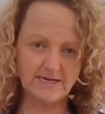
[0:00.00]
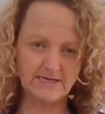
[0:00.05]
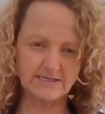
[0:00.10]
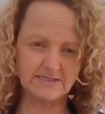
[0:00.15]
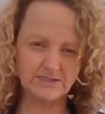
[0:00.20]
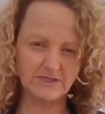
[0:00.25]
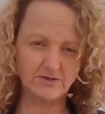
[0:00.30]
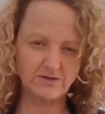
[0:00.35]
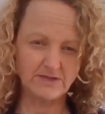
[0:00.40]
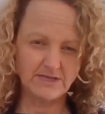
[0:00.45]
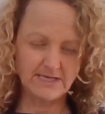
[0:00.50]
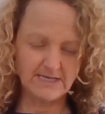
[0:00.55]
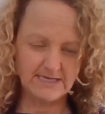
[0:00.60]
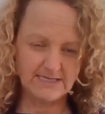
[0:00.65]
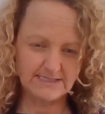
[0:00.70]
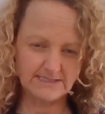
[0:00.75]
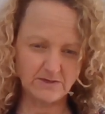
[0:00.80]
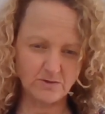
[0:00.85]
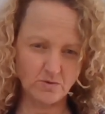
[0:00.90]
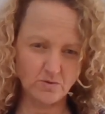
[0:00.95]
So
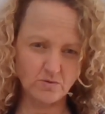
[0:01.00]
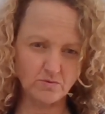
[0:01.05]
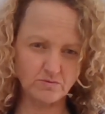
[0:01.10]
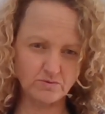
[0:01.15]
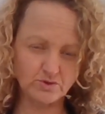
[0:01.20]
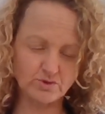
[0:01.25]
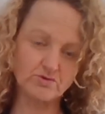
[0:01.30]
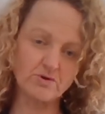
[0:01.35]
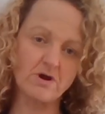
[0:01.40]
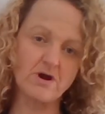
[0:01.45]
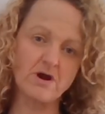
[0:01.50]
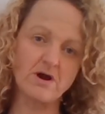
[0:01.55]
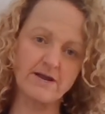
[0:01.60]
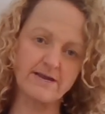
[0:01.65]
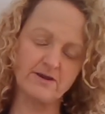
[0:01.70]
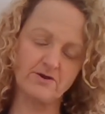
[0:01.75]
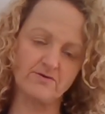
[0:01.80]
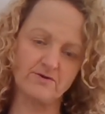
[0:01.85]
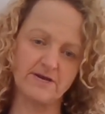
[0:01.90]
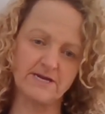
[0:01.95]
these are all dry
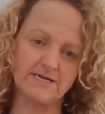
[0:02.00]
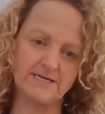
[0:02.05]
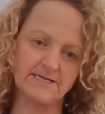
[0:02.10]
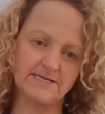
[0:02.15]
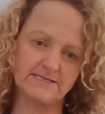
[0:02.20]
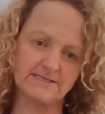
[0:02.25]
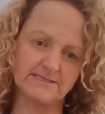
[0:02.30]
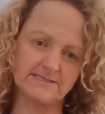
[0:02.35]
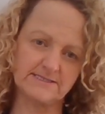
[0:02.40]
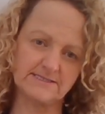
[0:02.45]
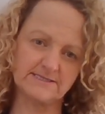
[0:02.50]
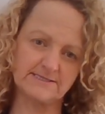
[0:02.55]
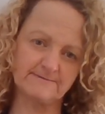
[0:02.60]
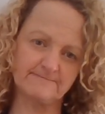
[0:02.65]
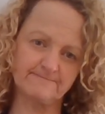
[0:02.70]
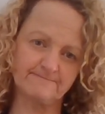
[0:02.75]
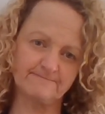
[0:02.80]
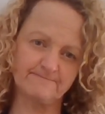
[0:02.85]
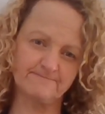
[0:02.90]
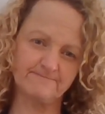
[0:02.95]
ingredients.
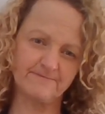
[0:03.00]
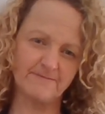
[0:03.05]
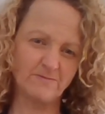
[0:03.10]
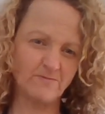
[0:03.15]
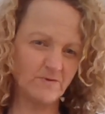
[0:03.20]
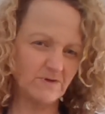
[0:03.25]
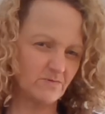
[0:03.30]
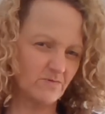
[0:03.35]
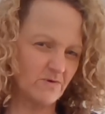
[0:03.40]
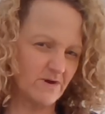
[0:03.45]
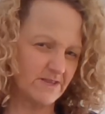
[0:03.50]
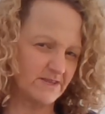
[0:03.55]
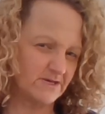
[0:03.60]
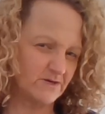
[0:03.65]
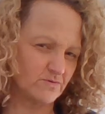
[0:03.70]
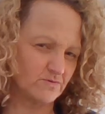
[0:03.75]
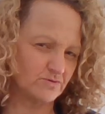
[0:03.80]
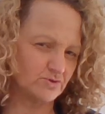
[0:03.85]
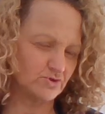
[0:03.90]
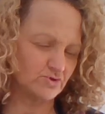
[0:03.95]
I wonder why they're
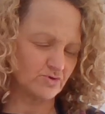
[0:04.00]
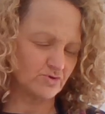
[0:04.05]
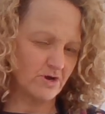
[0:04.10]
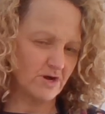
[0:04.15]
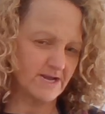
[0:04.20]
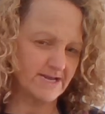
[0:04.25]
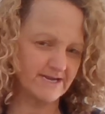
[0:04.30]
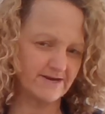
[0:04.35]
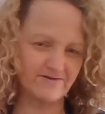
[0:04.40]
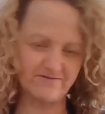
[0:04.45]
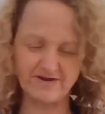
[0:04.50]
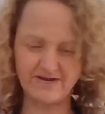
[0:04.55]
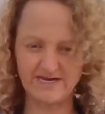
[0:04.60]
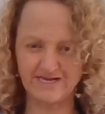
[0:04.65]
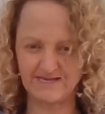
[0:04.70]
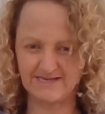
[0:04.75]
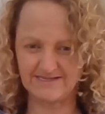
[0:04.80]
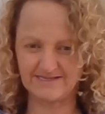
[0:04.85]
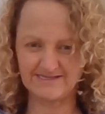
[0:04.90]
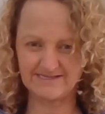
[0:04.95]
called dry
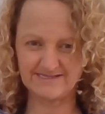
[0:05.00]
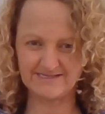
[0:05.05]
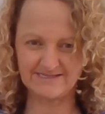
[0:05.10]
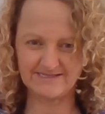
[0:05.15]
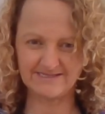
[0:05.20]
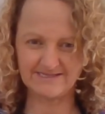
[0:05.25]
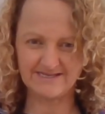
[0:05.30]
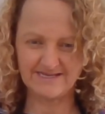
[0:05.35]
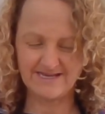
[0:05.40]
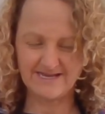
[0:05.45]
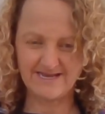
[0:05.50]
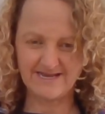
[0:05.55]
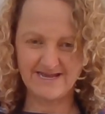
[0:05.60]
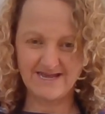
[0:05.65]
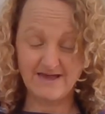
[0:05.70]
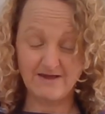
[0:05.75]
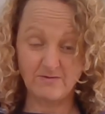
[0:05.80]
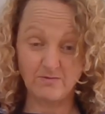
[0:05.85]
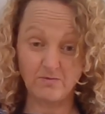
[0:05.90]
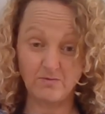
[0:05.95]
ingredients.
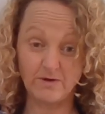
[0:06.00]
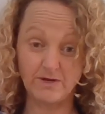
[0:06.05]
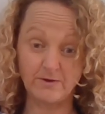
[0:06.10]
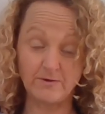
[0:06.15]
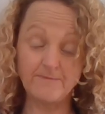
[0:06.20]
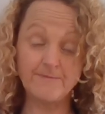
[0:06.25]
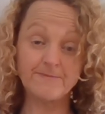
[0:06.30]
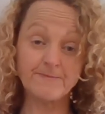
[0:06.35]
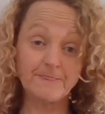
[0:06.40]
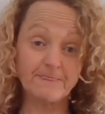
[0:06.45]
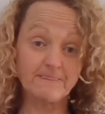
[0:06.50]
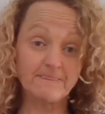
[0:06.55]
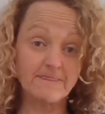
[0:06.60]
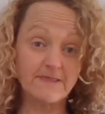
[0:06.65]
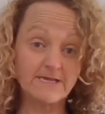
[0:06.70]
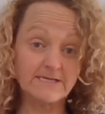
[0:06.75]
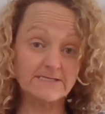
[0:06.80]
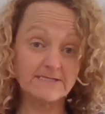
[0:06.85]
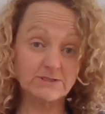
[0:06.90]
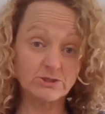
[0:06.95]
Well,
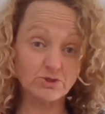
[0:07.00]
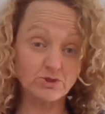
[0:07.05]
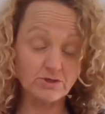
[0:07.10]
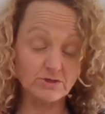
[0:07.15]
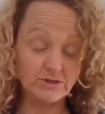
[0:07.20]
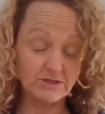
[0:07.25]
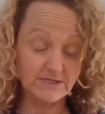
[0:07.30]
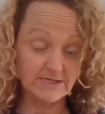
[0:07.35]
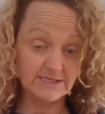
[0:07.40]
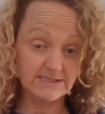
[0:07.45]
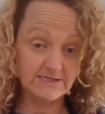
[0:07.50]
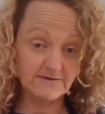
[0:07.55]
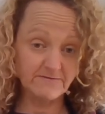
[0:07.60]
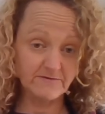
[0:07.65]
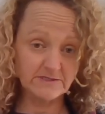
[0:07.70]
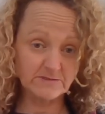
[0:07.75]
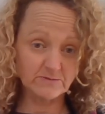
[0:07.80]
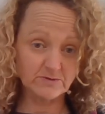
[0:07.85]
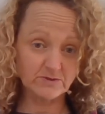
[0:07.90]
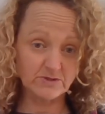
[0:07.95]
there's the
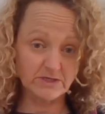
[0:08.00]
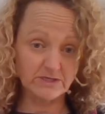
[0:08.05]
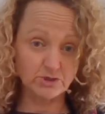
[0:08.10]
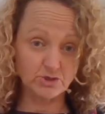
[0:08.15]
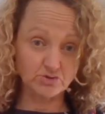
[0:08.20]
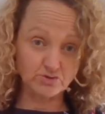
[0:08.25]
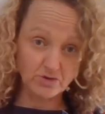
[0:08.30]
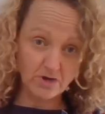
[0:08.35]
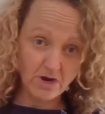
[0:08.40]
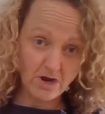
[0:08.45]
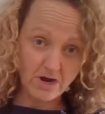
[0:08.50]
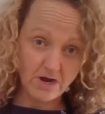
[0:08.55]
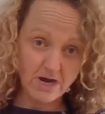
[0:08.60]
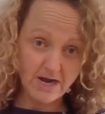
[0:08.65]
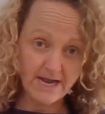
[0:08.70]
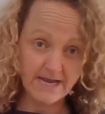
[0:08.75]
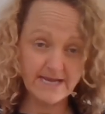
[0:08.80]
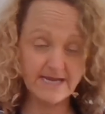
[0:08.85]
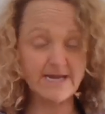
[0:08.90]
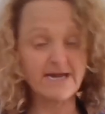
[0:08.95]
difference between
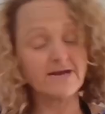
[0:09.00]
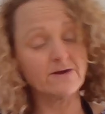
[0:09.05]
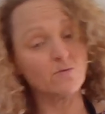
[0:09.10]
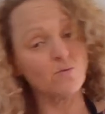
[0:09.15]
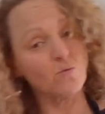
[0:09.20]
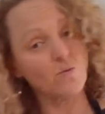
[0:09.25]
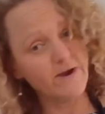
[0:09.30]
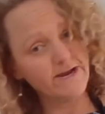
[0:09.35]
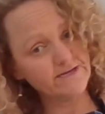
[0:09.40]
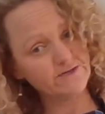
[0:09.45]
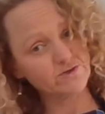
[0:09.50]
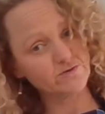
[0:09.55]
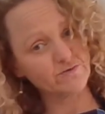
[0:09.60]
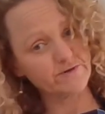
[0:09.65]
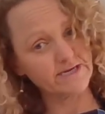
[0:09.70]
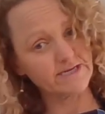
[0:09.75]
dry and wet